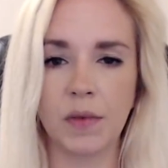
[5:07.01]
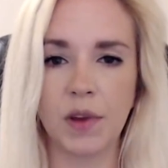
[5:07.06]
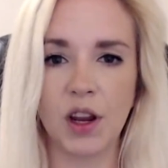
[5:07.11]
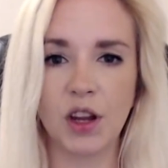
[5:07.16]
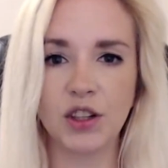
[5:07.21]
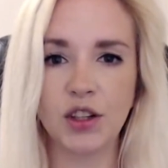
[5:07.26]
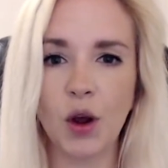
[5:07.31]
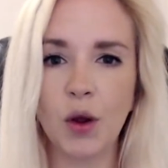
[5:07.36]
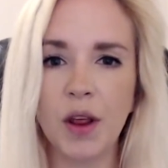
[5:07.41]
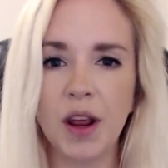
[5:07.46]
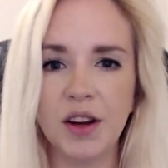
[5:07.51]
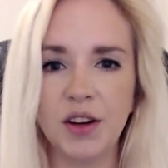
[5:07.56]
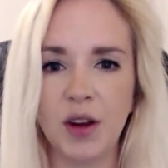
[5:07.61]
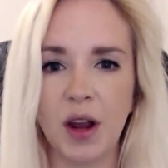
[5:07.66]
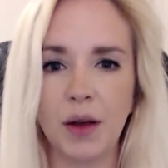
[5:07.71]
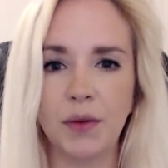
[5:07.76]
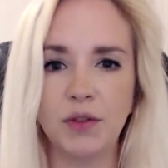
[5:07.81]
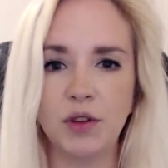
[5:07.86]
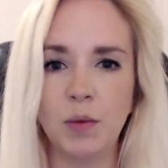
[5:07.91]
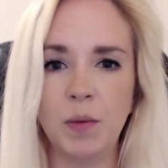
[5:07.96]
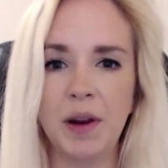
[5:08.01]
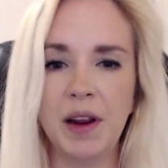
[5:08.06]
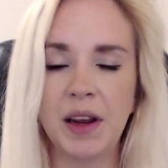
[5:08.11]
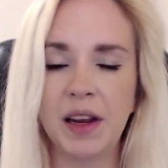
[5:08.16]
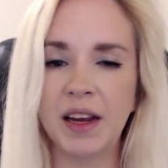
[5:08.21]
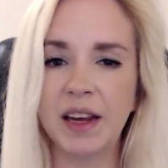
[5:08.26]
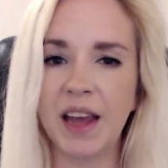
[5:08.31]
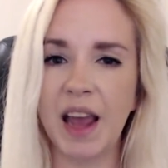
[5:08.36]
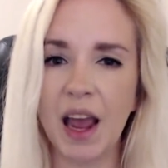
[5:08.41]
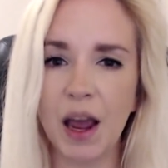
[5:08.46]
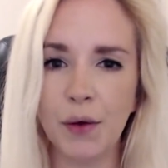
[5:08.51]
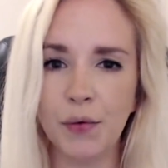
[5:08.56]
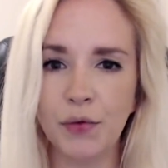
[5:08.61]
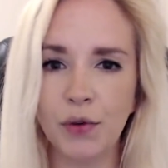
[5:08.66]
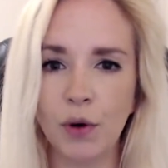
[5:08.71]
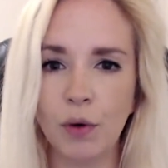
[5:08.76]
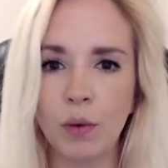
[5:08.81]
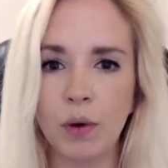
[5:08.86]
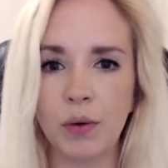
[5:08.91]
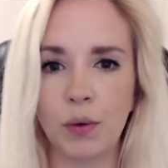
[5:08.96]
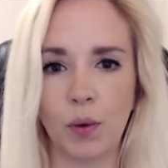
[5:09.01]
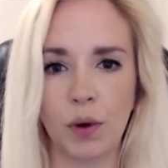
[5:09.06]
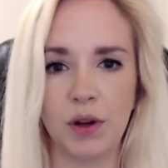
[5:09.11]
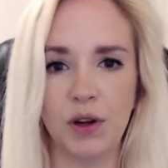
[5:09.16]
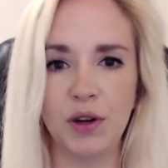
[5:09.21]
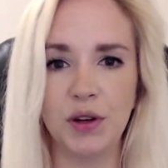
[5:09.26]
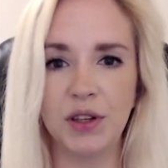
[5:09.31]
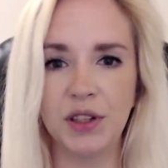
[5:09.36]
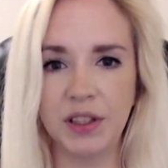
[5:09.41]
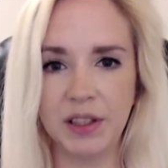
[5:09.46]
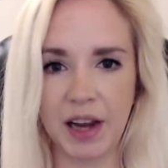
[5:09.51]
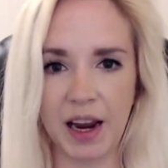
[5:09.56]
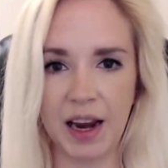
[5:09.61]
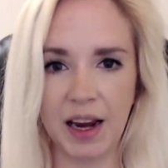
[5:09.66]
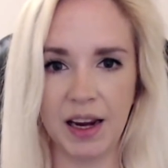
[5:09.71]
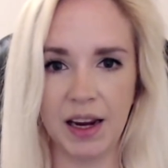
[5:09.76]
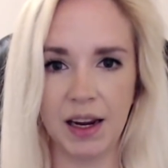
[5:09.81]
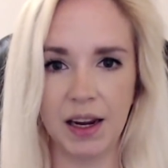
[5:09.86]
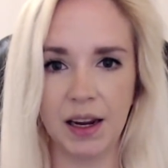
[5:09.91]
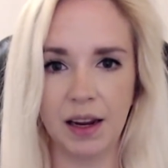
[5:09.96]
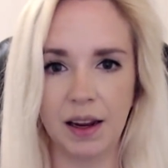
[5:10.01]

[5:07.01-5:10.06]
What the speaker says: So that you have to be careful with what you say.